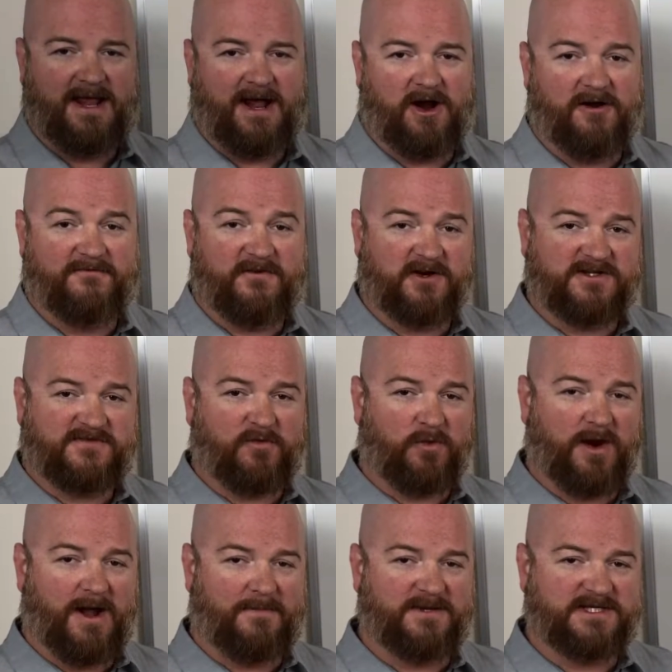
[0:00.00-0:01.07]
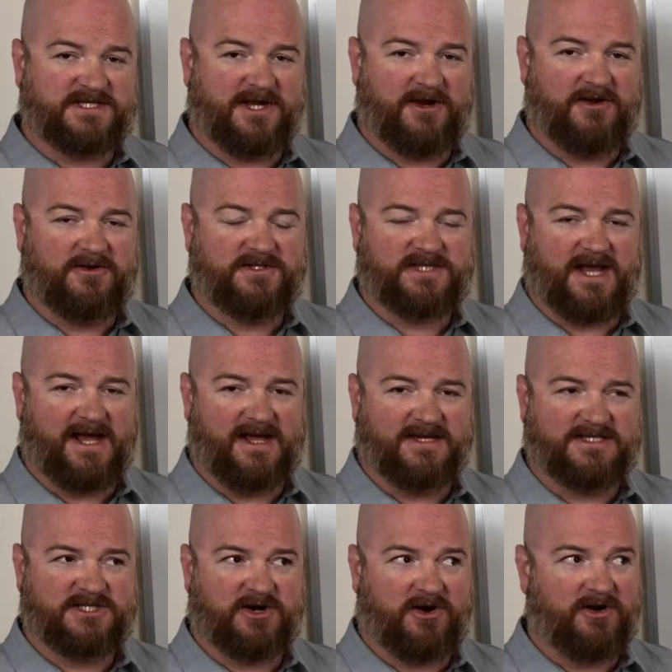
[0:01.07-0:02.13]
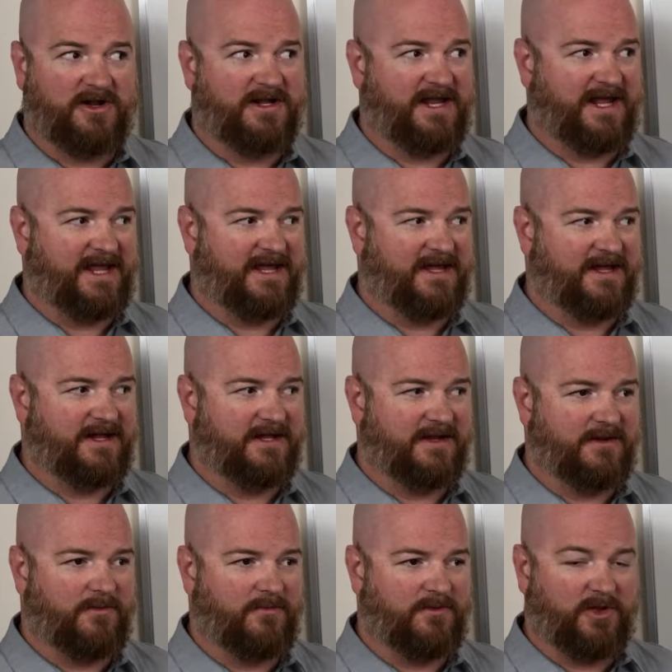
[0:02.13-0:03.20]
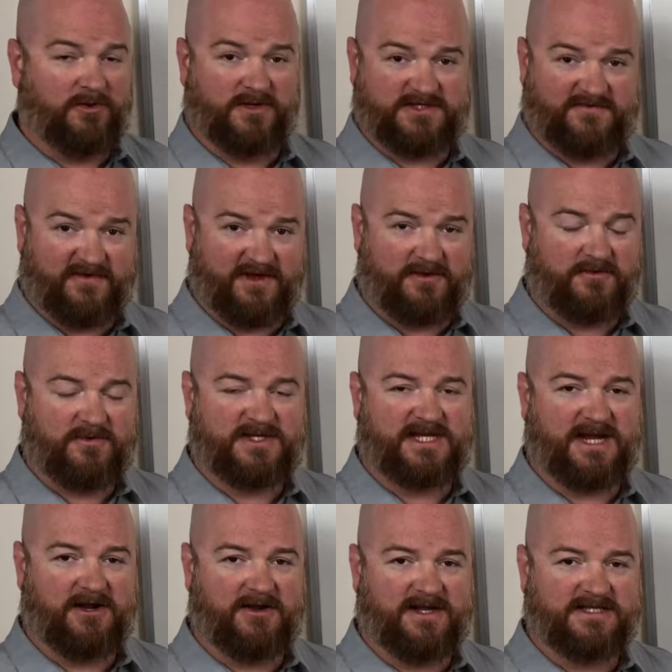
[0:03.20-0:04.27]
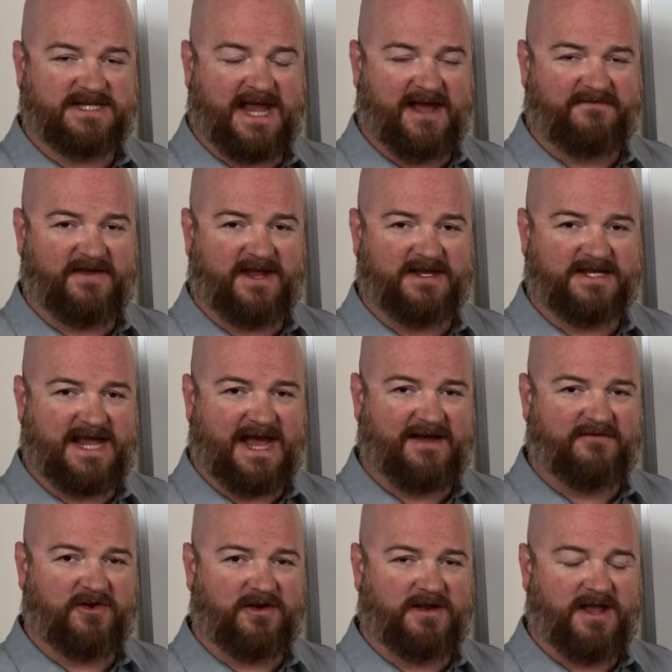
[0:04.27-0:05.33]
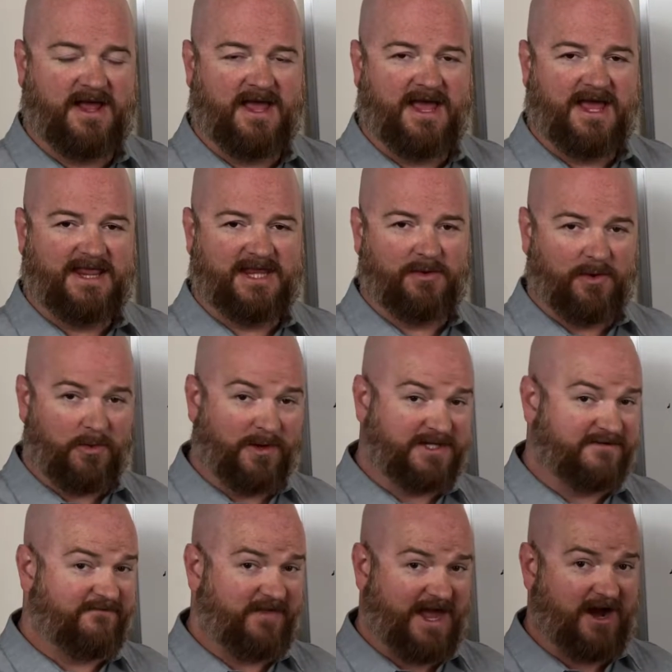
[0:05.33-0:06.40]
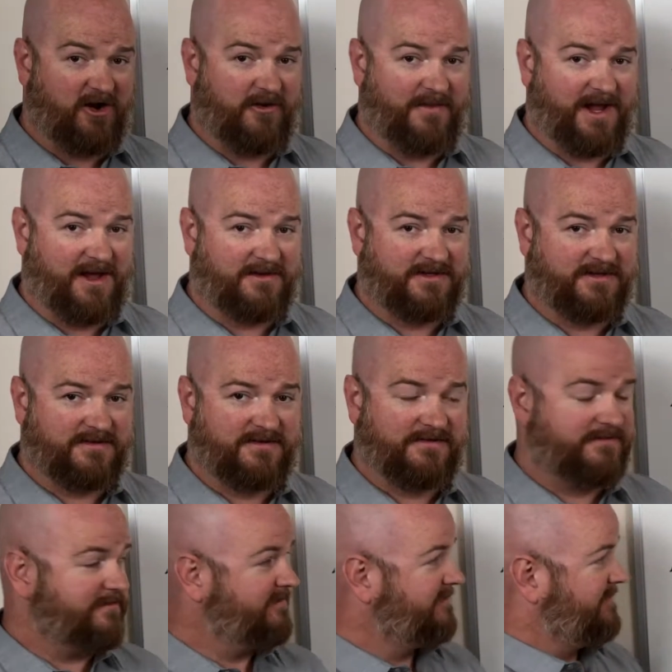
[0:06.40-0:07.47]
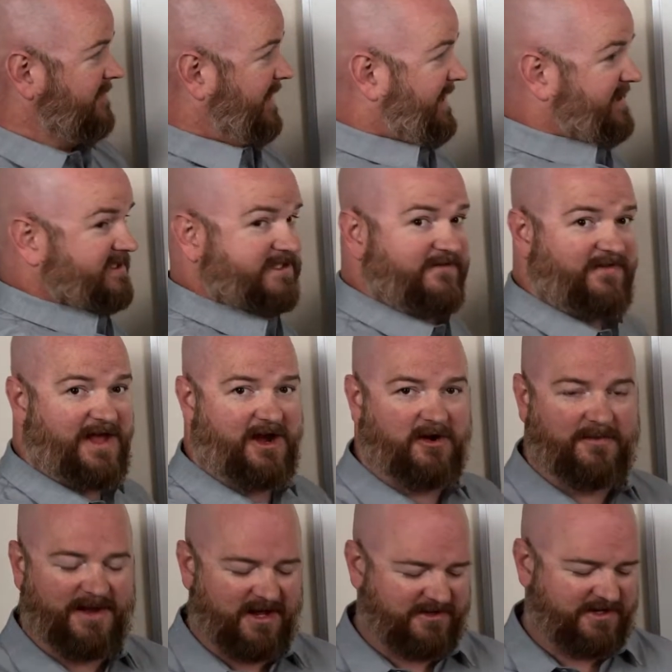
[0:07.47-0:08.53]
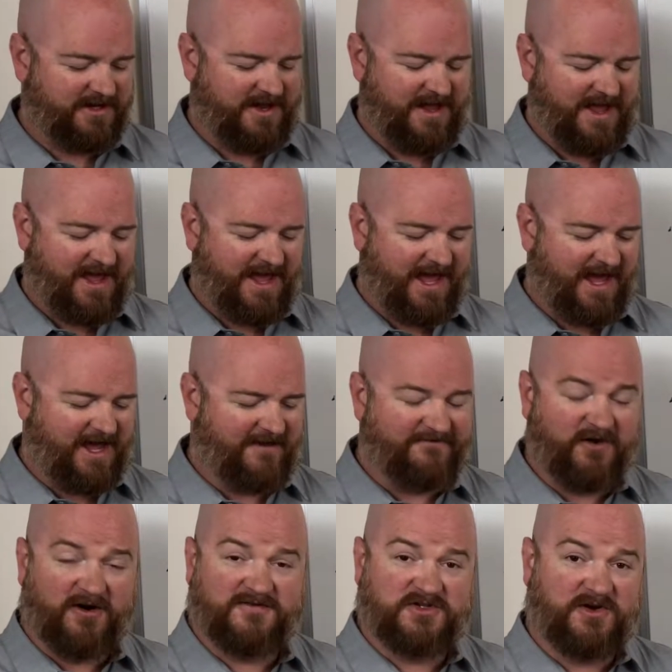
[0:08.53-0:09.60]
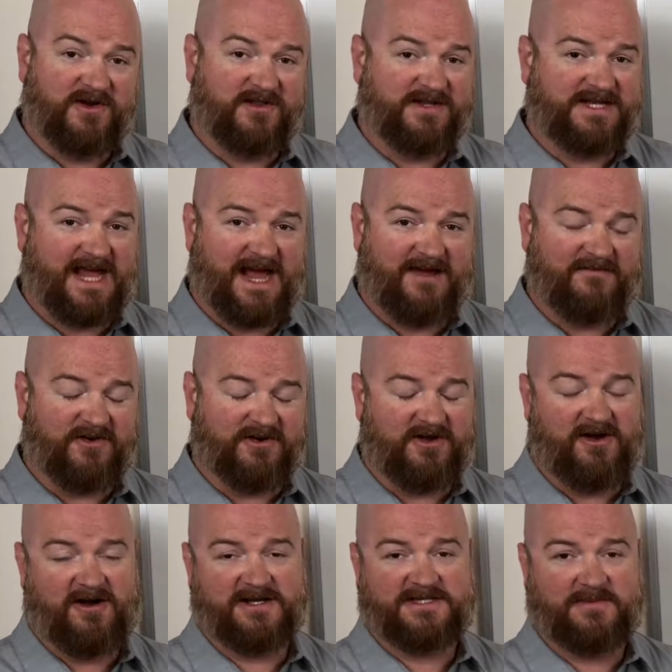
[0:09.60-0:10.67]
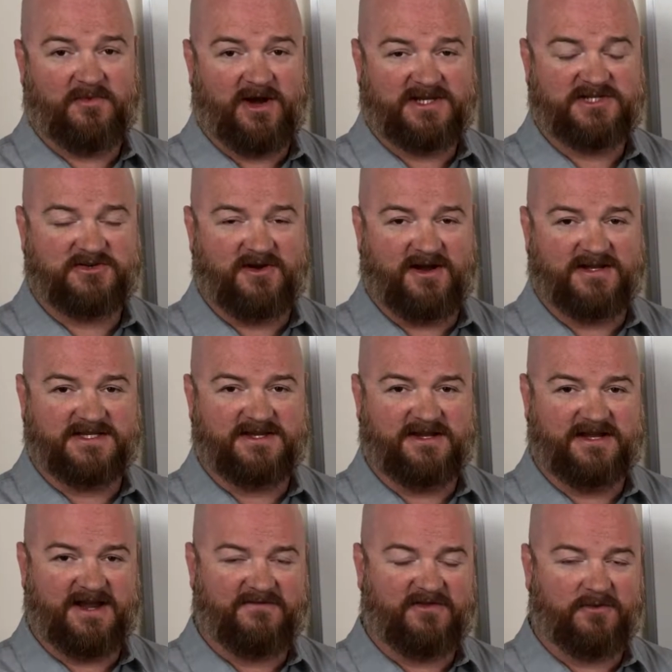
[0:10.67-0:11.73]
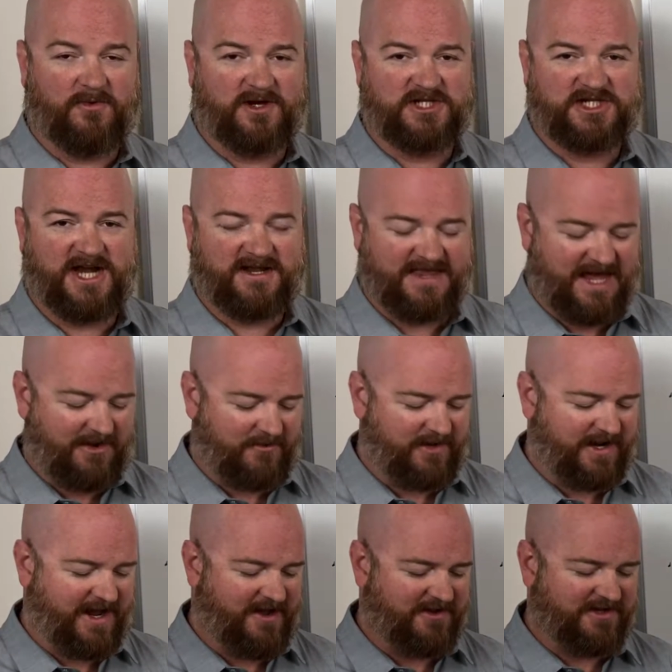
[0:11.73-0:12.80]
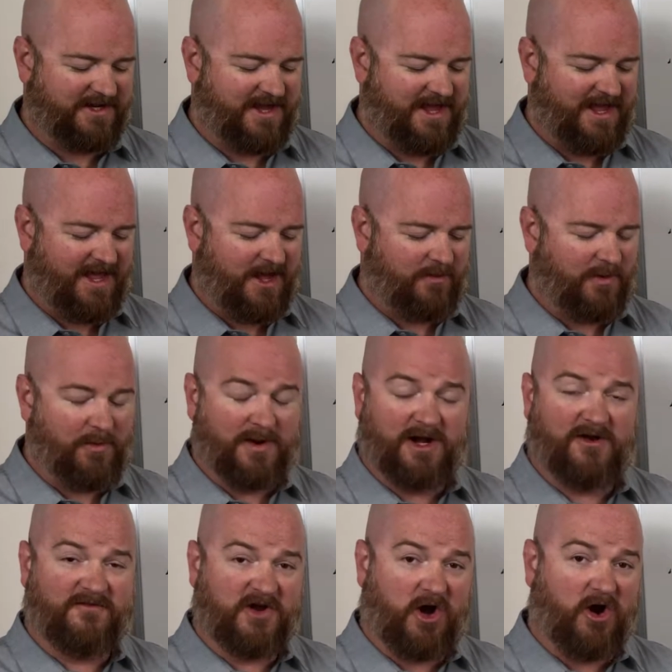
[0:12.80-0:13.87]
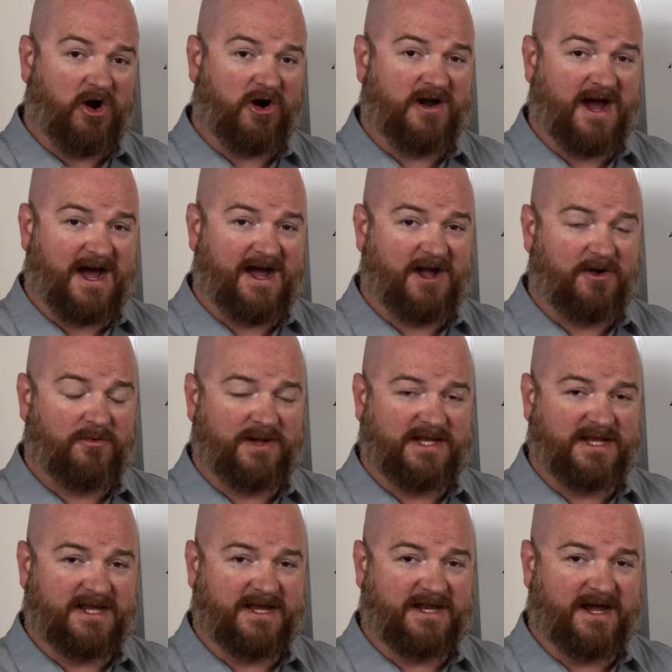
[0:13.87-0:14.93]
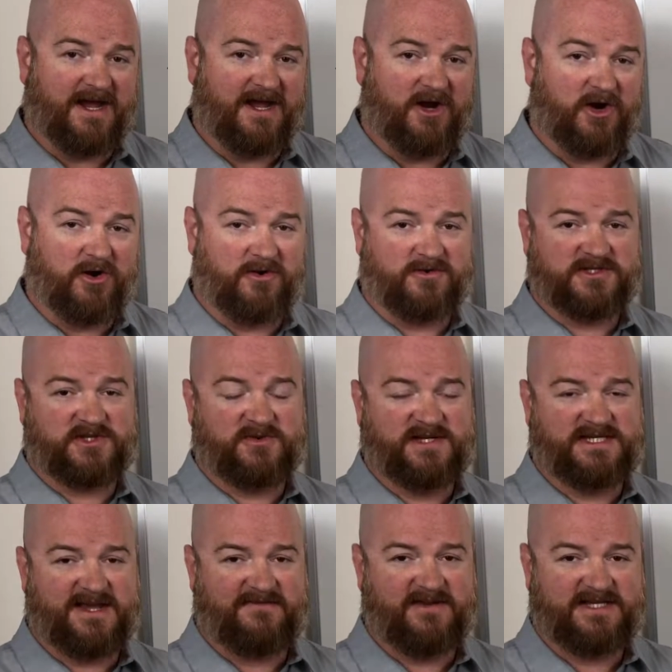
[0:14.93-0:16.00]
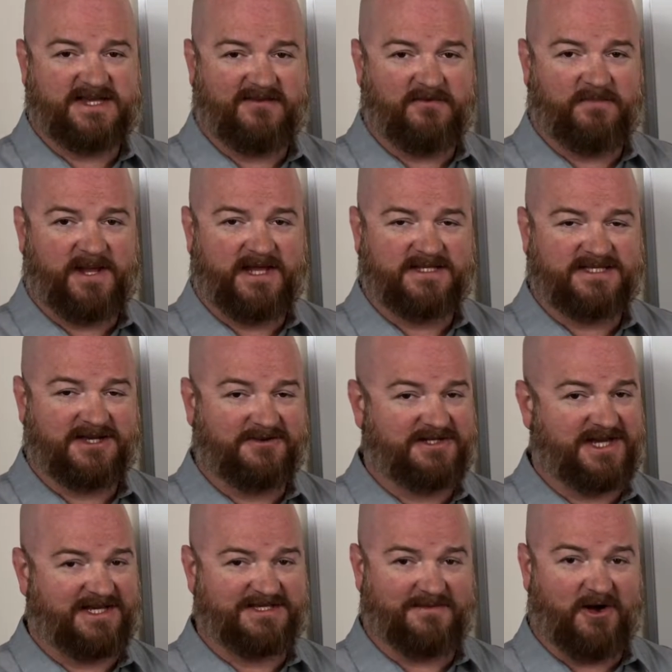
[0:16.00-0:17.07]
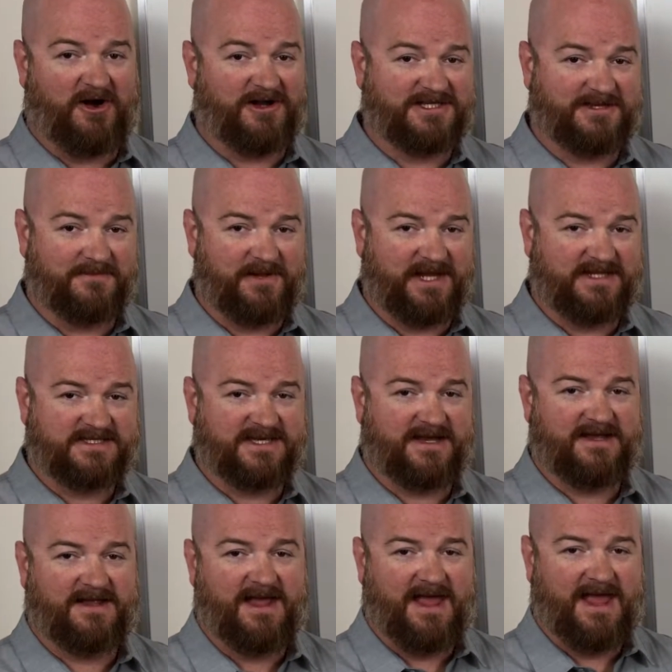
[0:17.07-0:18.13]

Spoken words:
Our first 4 episodes started in Louisville with Tierney's Cafe and Tavern. Then we went to Flower Mound, hence Flower Mound, Verf's Grill and Tavern, awesome restaurant, so you definitely want to check that one out. We went over to Argyle. We did Earl's 377 Pizza, which has some awesome pizza.